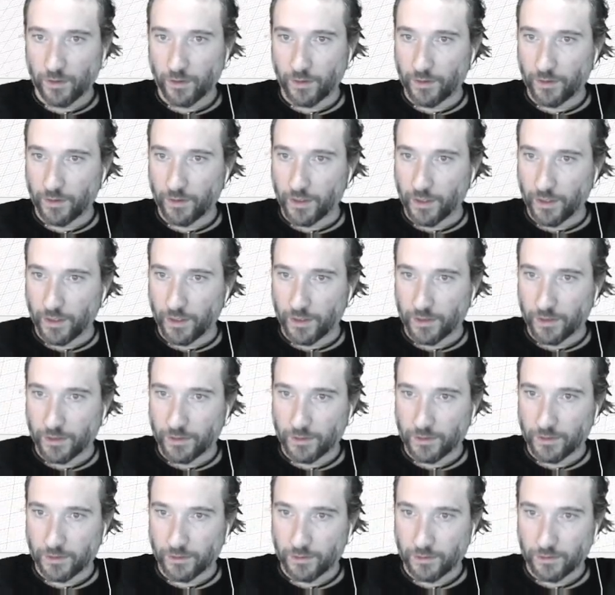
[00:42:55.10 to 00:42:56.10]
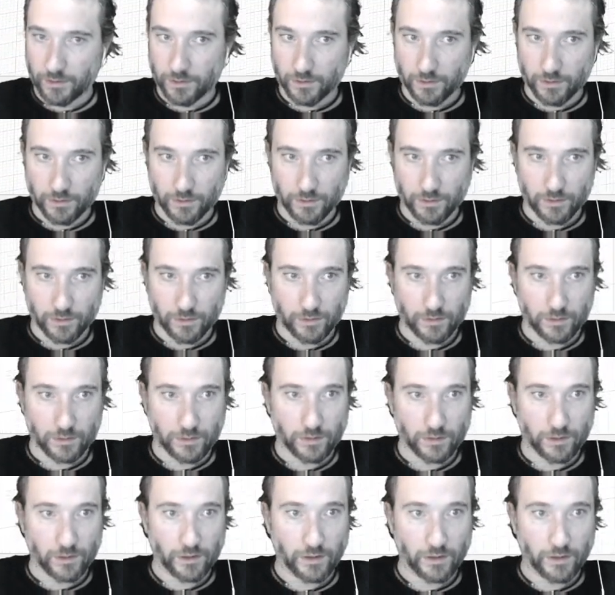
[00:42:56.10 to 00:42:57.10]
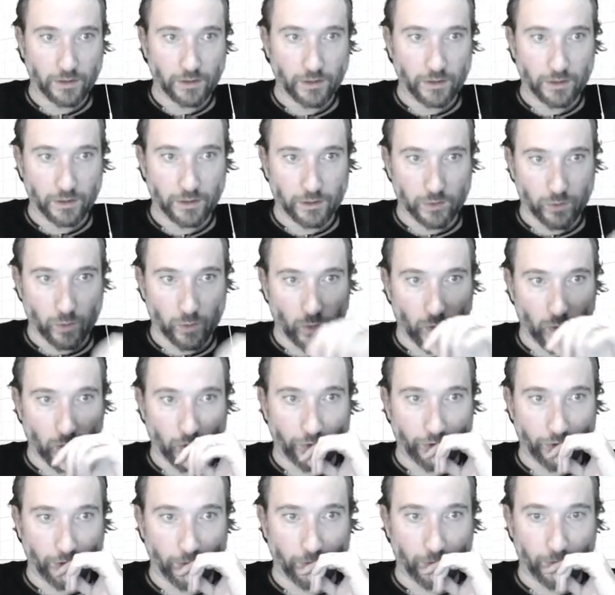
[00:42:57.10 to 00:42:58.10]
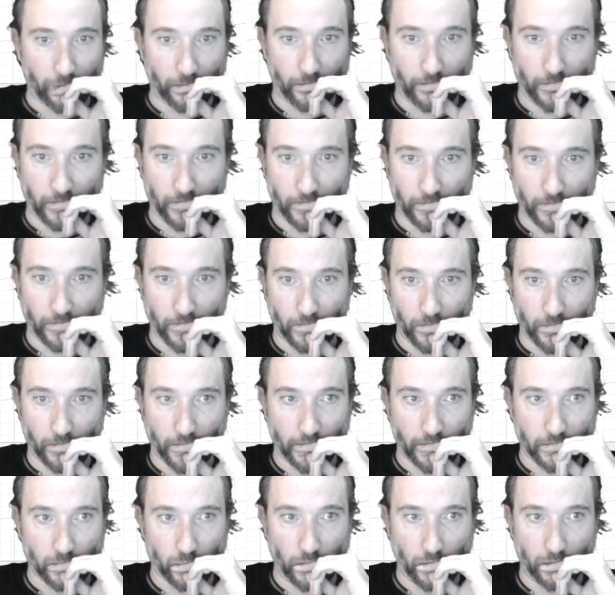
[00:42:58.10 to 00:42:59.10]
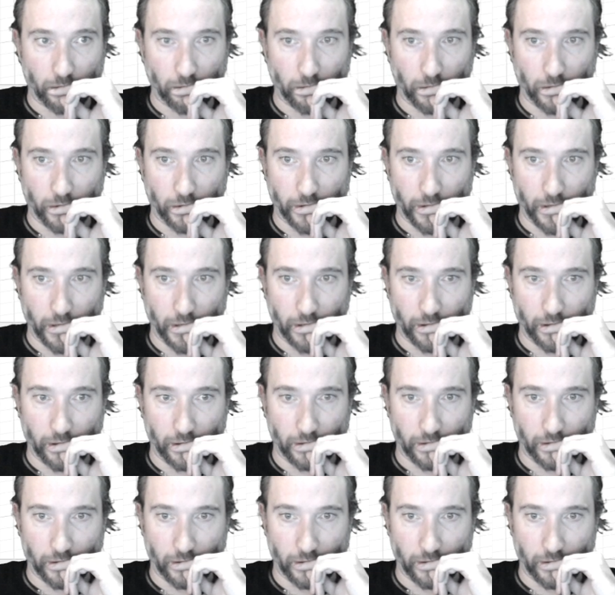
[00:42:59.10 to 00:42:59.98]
that is awesome. So that's one body.